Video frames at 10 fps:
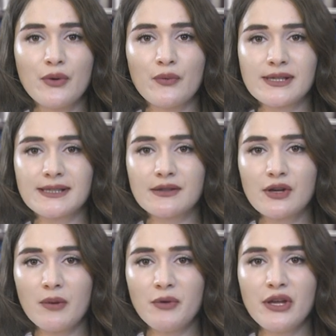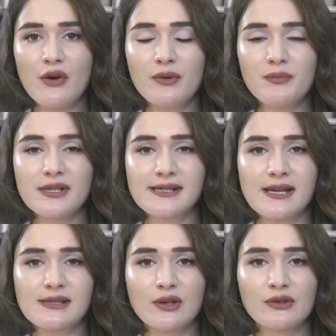of Western Armenia
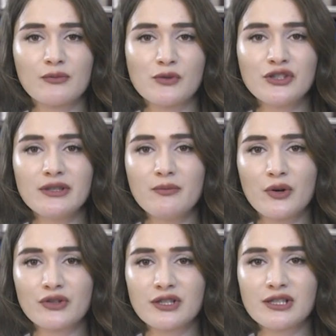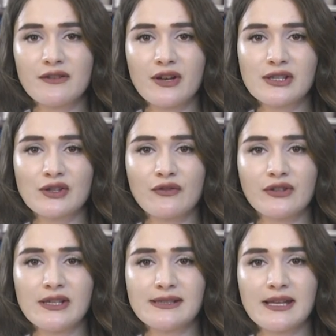represents all the most important events of
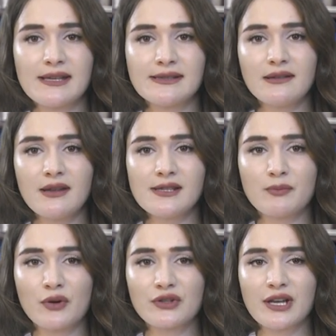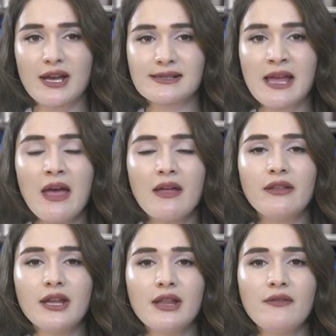these days. Today's broadcast,
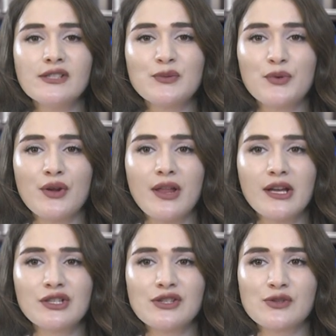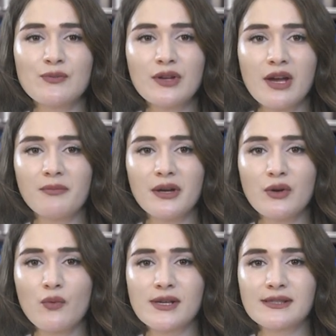the 11th pre-election Zoom
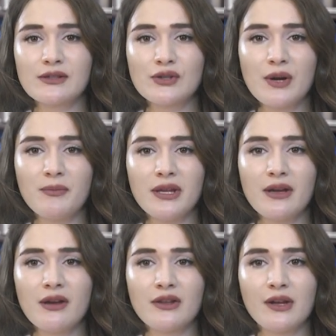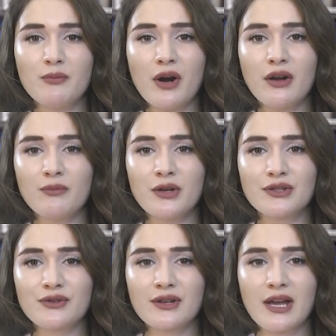campaign of Western Armenia and a
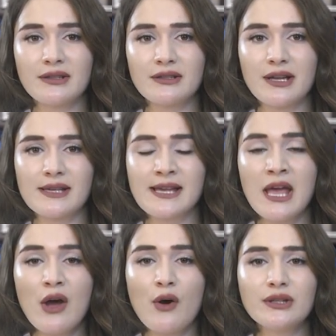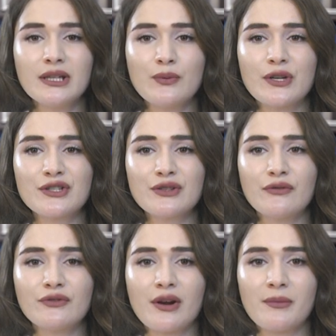parliamentary candidates on the question
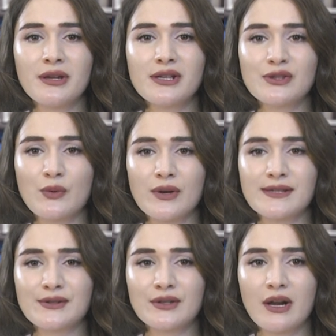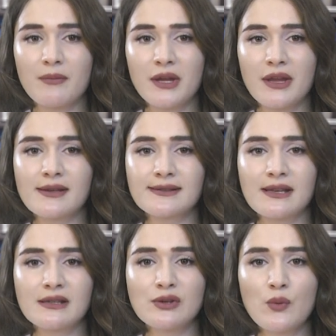of the Armenians of Western Armenia,
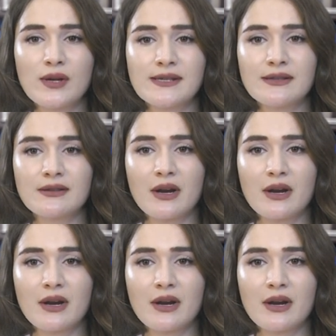Sons of Western